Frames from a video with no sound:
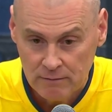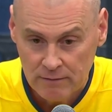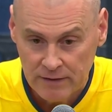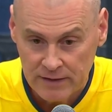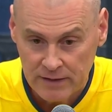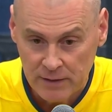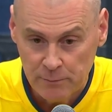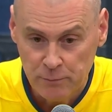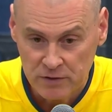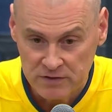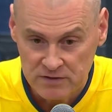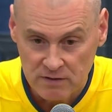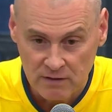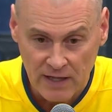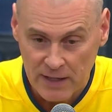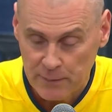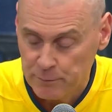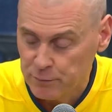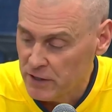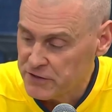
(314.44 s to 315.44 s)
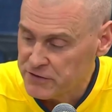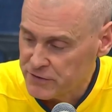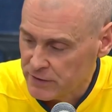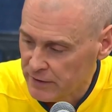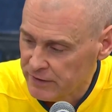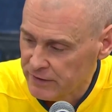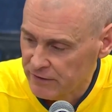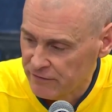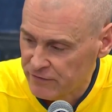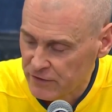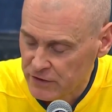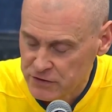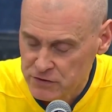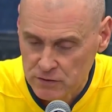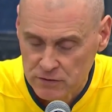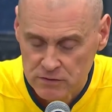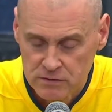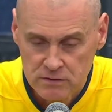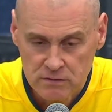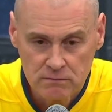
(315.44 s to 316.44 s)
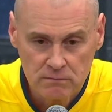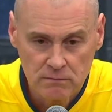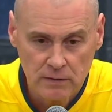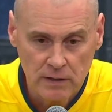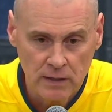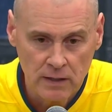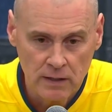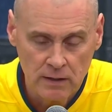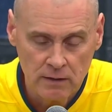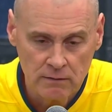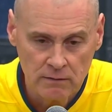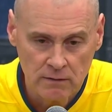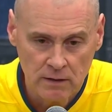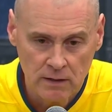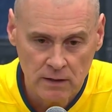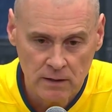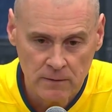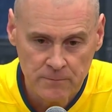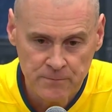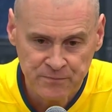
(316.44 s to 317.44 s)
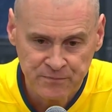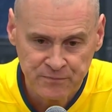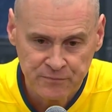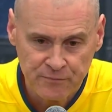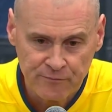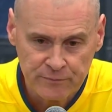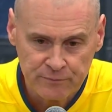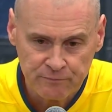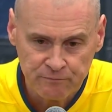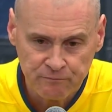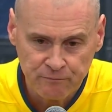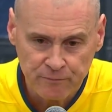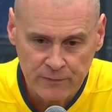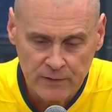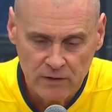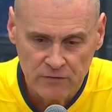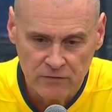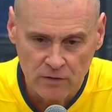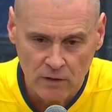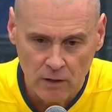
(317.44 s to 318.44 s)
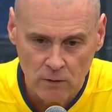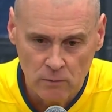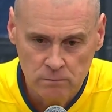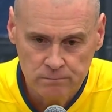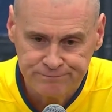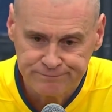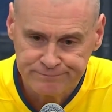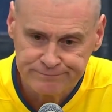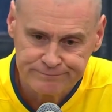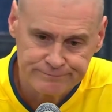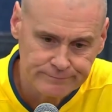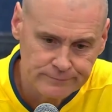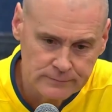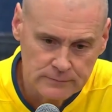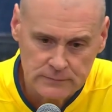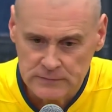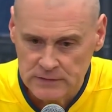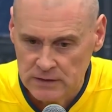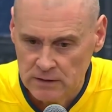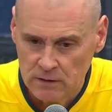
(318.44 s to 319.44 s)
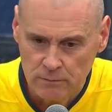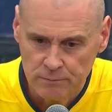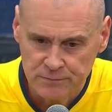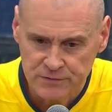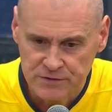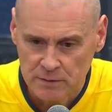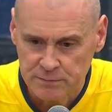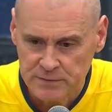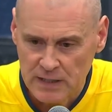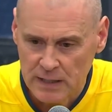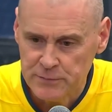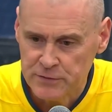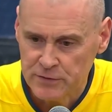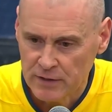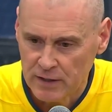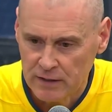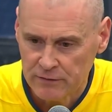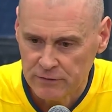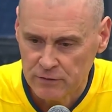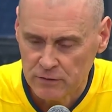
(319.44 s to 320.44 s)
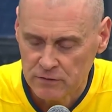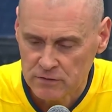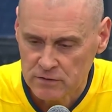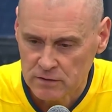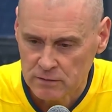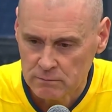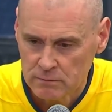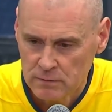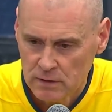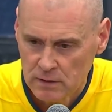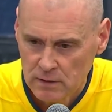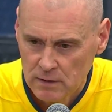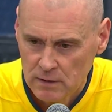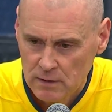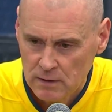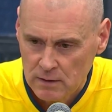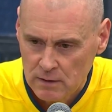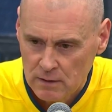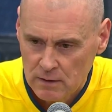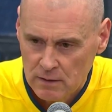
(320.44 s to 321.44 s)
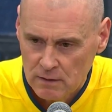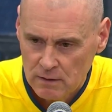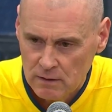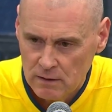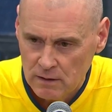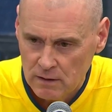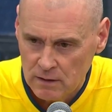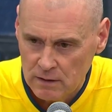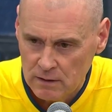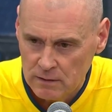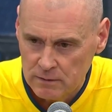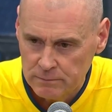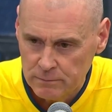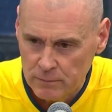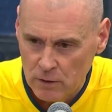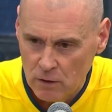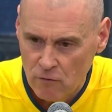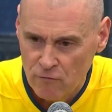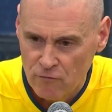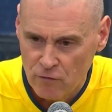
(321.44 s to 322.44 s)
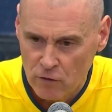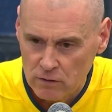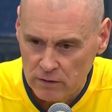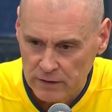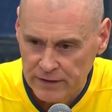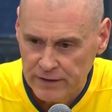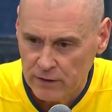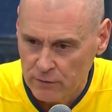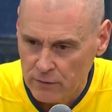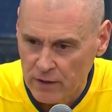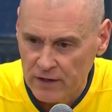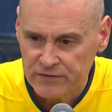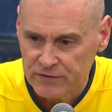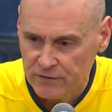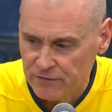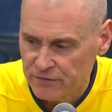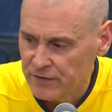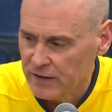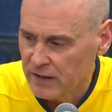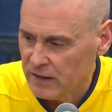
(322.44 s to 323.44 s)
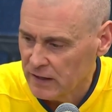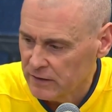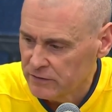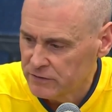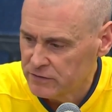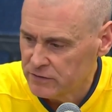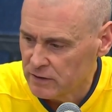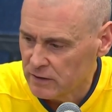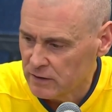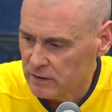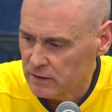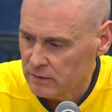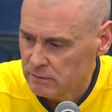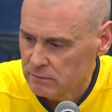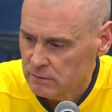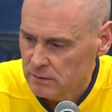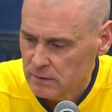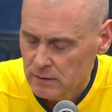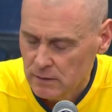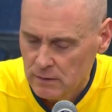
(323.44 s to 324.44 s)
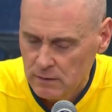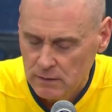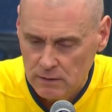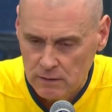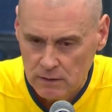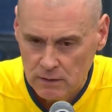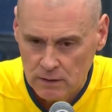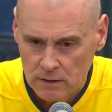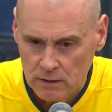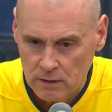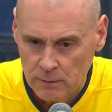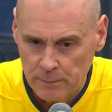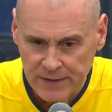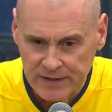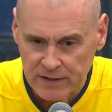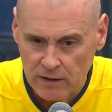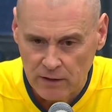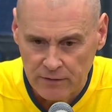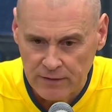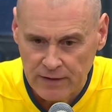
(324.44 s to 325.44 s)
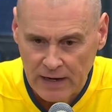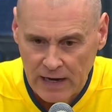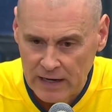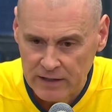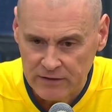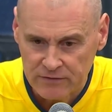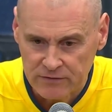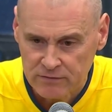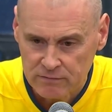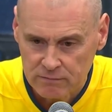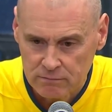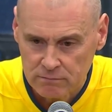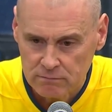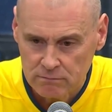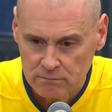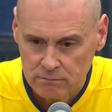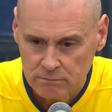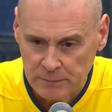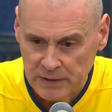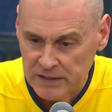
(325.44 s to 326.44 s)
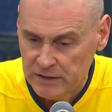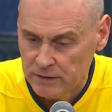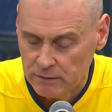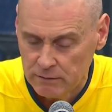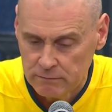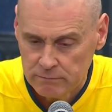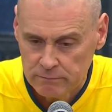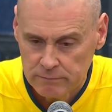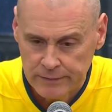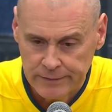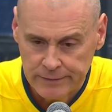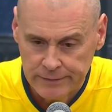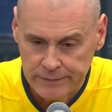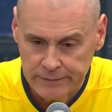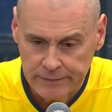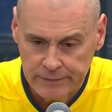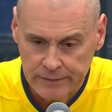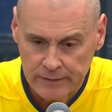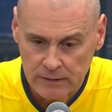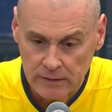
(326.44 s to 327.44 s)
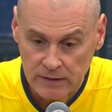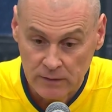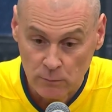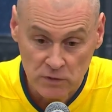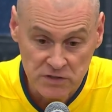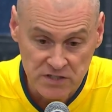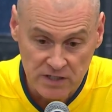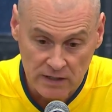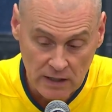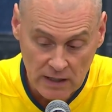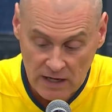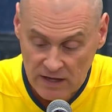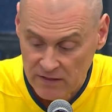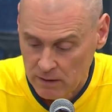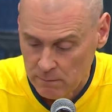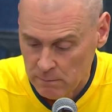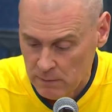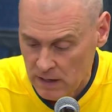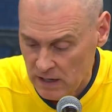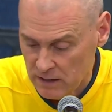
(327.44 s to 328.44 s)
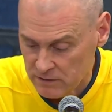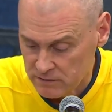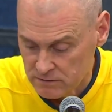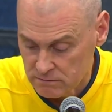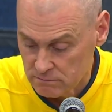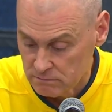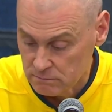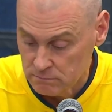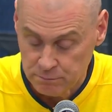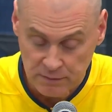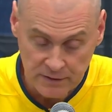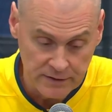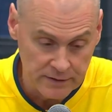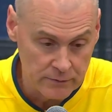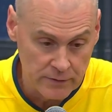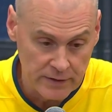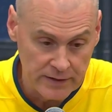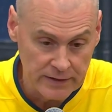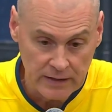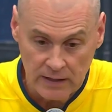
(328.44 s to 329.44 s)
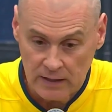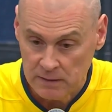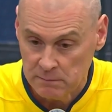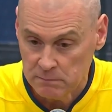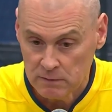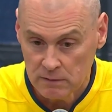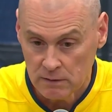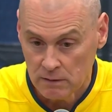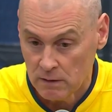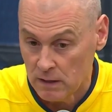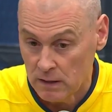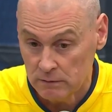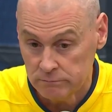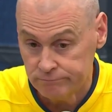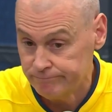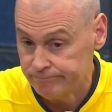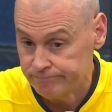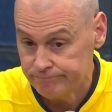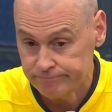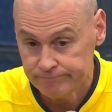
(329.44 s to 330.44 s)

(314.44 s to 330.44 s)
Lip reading: he puts a lot of pressure on the officials, and so you know, sometimes you got to do some overtly aggressive things to, you know, make other guys beat you. And once again, I thought Miles played a great game. You know,